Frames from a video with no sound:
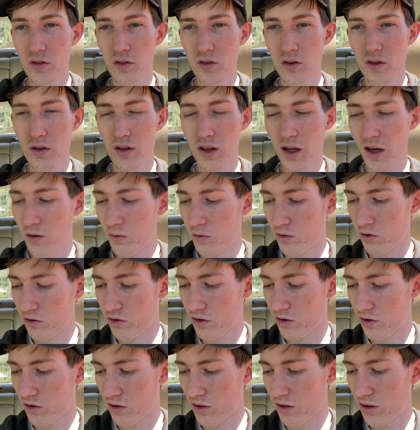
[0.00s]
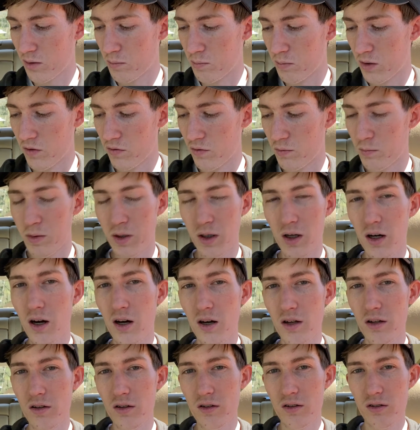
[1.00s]
that was just above and
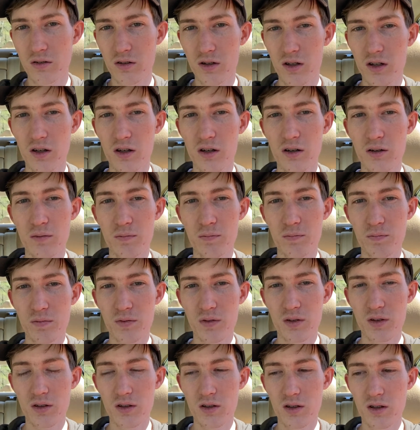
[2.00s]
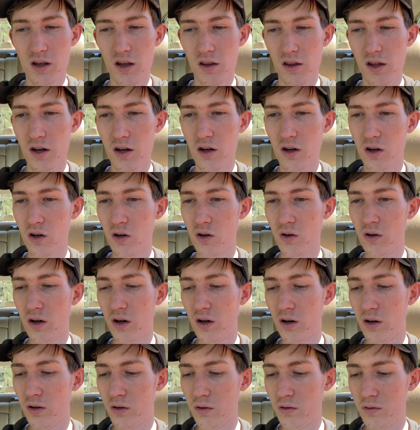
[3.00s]
beyond, because I didn't know,
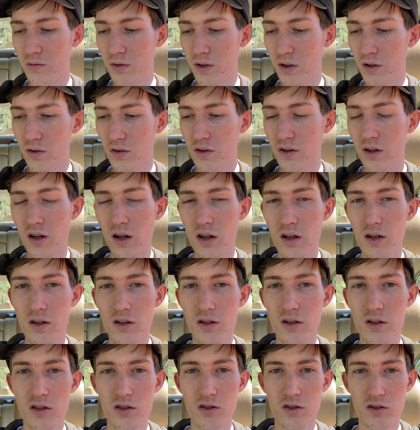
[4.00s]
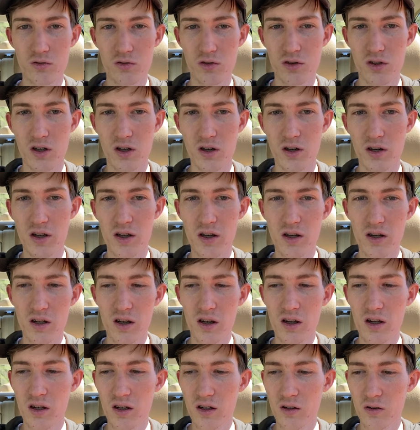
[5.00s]
oh, we don't sell it, you could just return it,
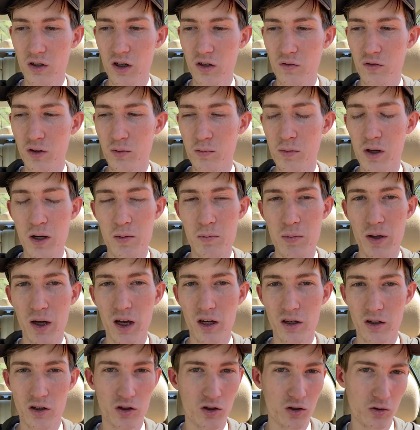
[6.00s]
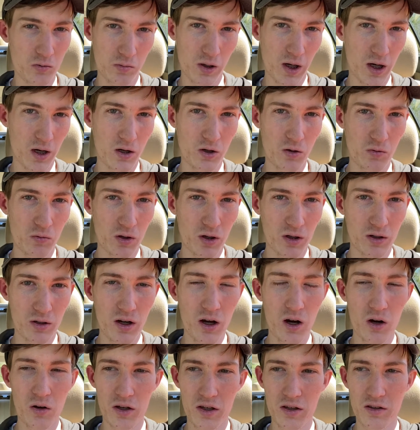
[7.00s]
give your money back, and go buy a new one.
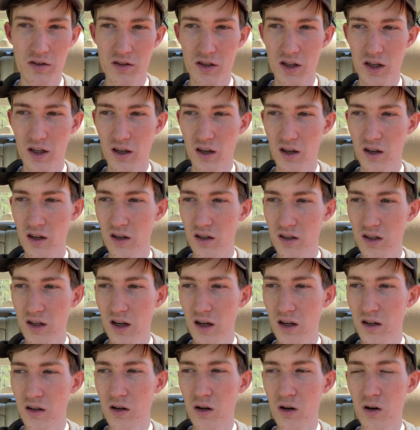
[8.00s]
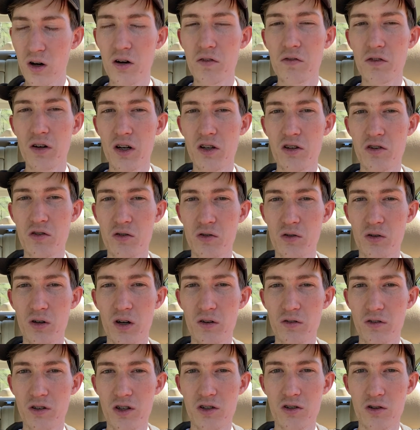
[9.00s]
No, he's like, yeah, no, I'll find you
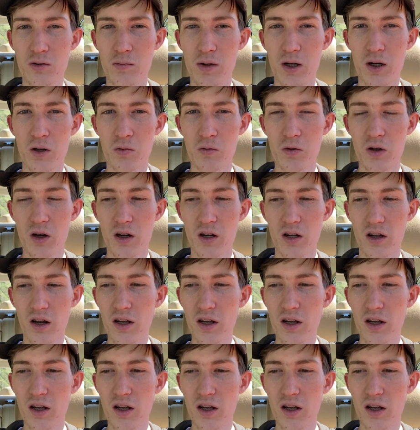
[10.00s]
a better one. And I